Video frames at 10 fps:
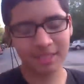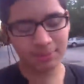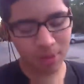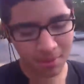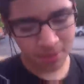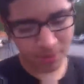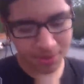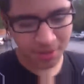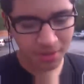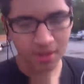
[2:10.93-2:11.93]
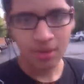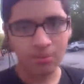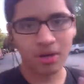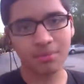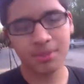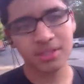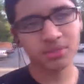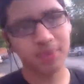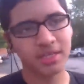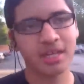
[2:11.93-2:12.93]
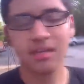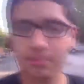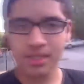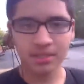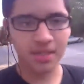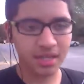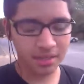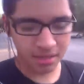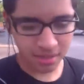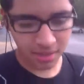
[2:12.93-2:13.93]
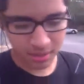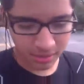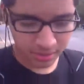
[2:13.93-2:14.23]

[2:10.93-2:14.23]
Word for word: That's probably what brought me to my nine nine and a